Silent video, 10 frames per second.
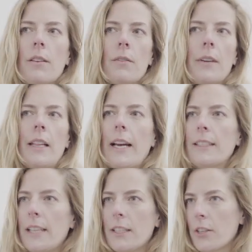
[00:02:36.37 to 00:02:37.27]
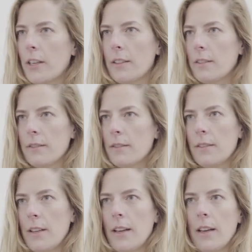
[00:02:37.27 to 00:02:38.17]
relaxation
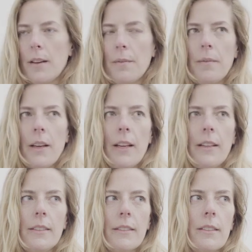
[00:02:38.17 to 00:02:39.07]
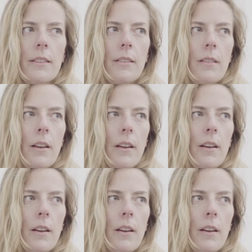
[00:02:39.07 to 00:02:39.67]
um, and uh,